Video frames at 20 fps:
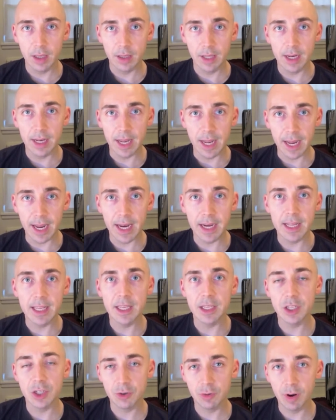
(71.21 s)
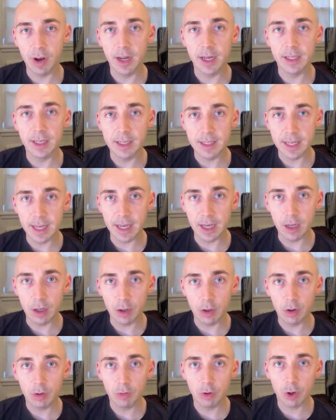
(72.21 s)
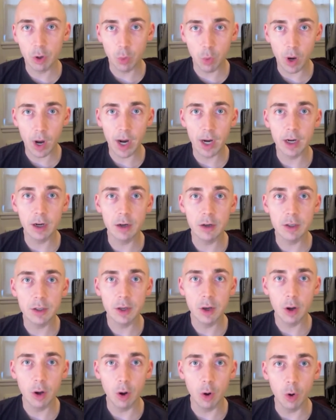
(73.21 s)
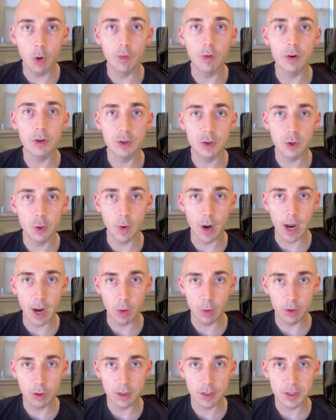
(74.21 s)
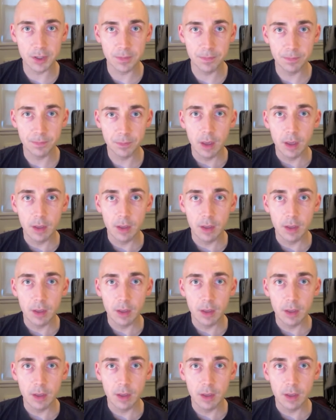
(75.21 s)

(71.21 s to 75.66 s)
that Annie is trying to tell requires over 2 hours.